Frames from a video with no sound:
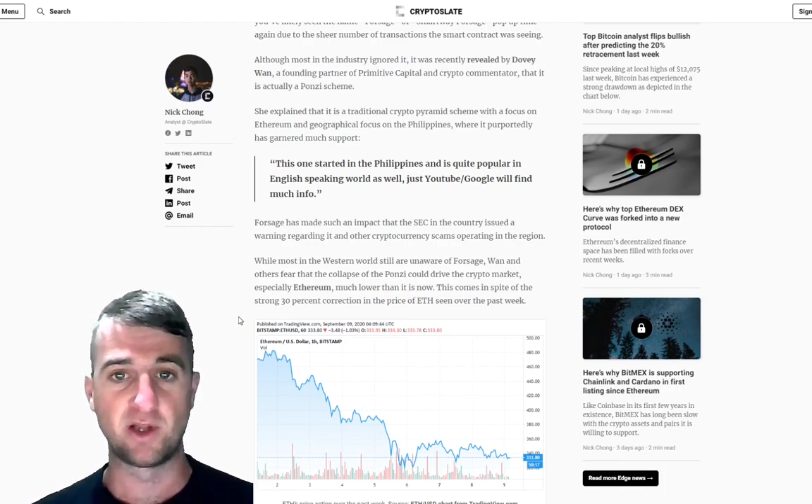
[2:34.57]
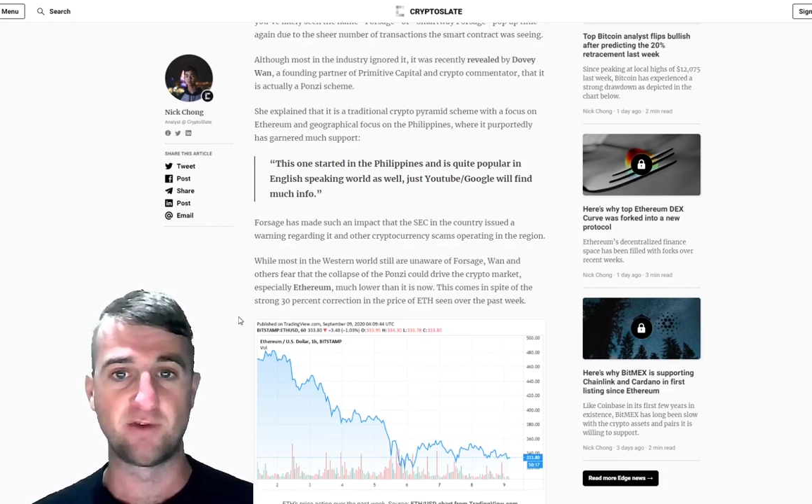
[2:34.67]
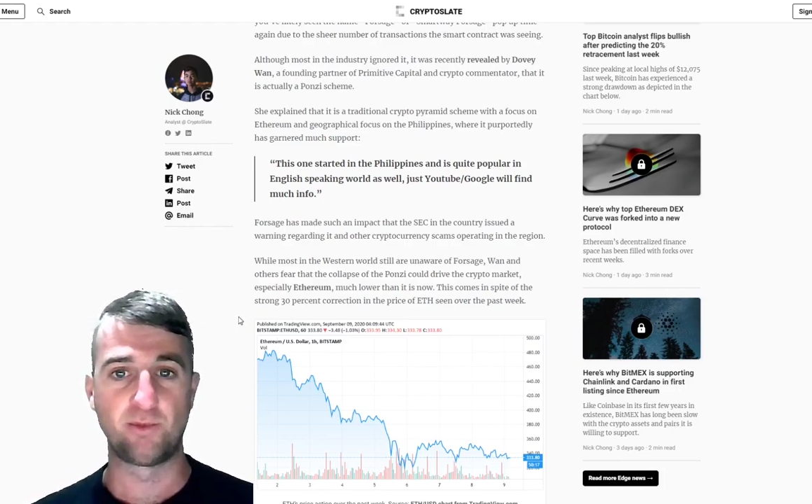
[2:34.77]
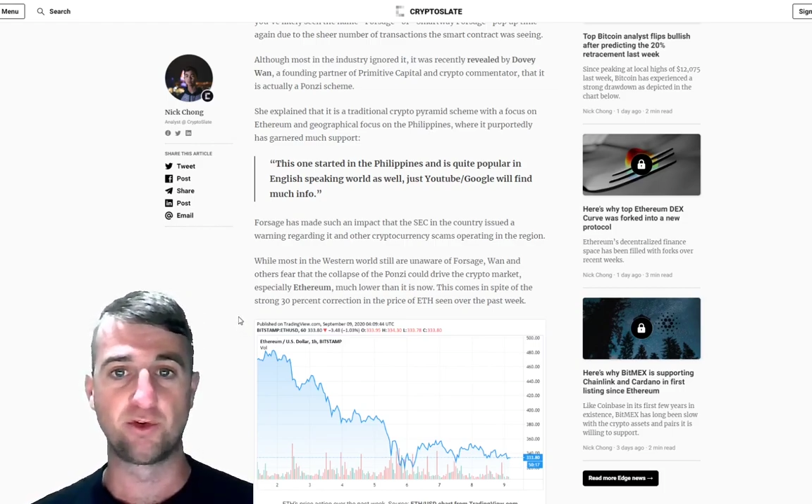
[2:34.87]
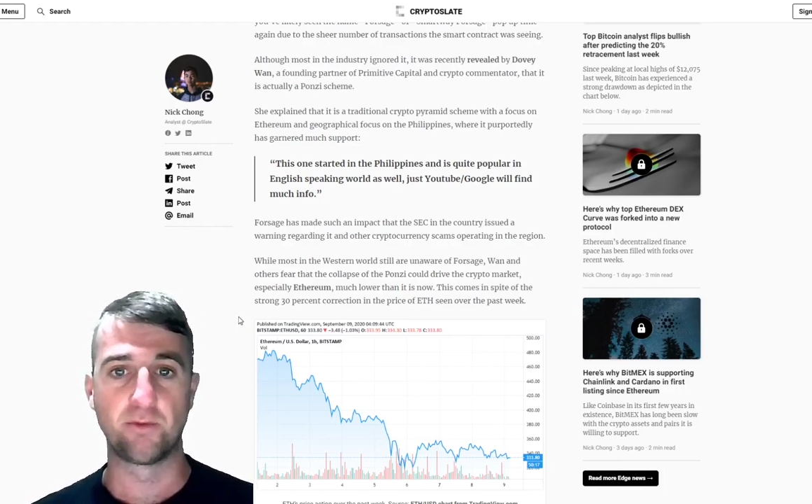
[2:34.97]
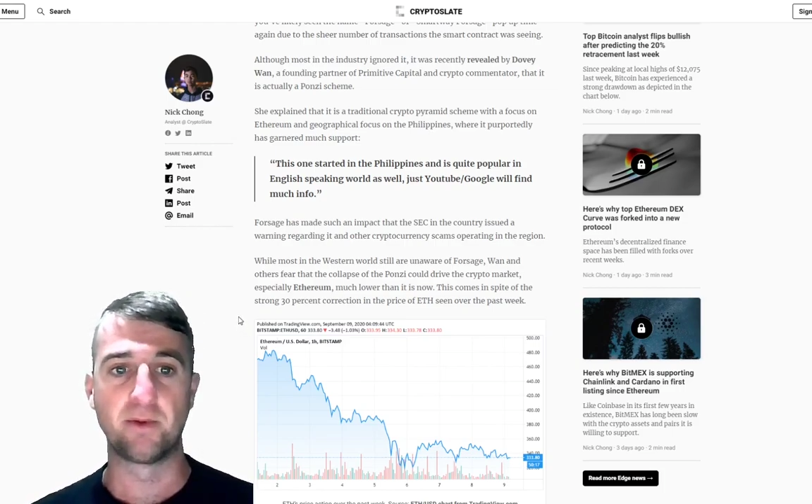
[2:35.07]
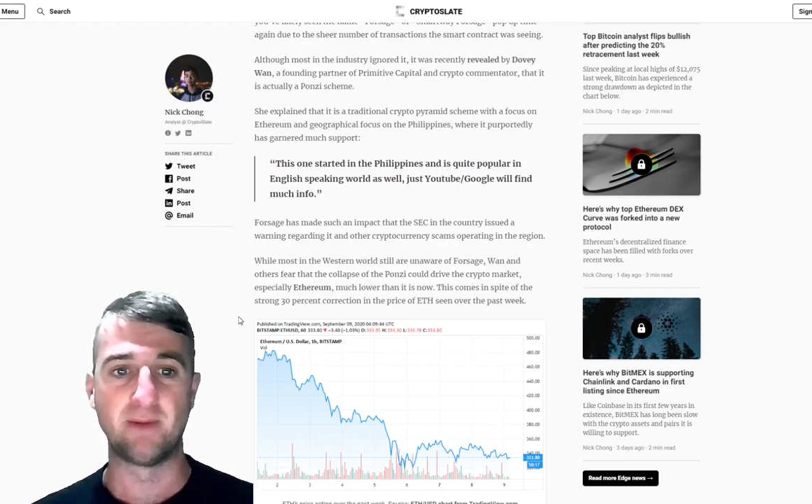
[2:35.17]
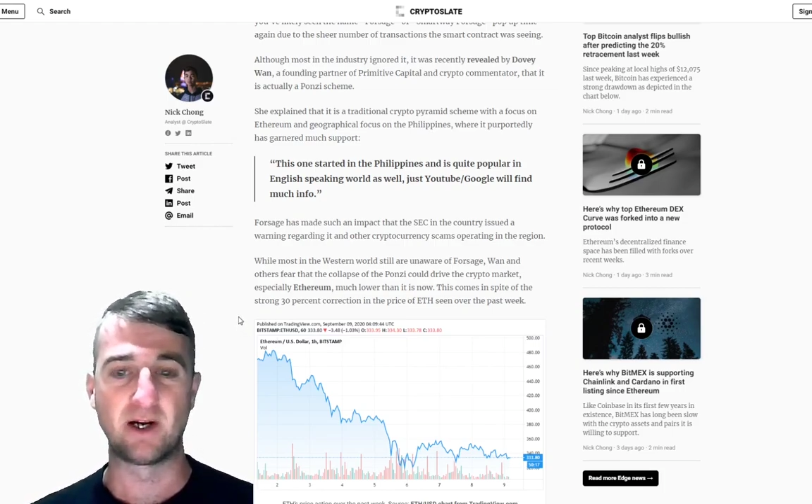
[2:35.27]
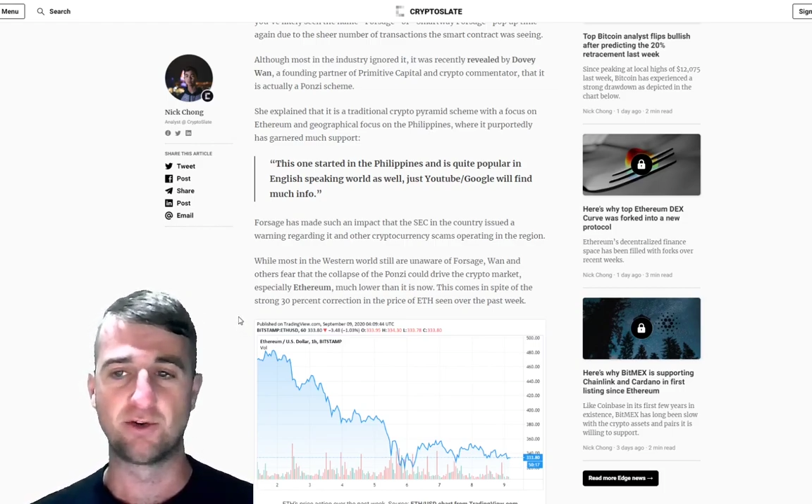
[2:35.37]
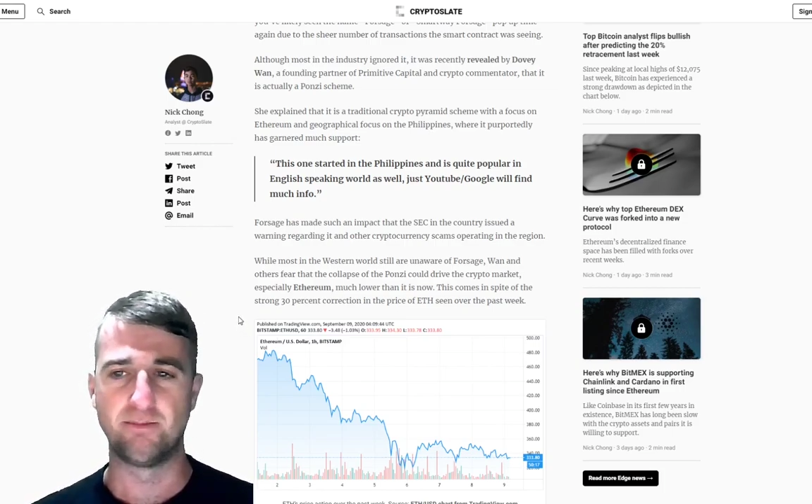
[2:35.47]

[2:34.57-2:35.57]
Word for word: of them dumping that could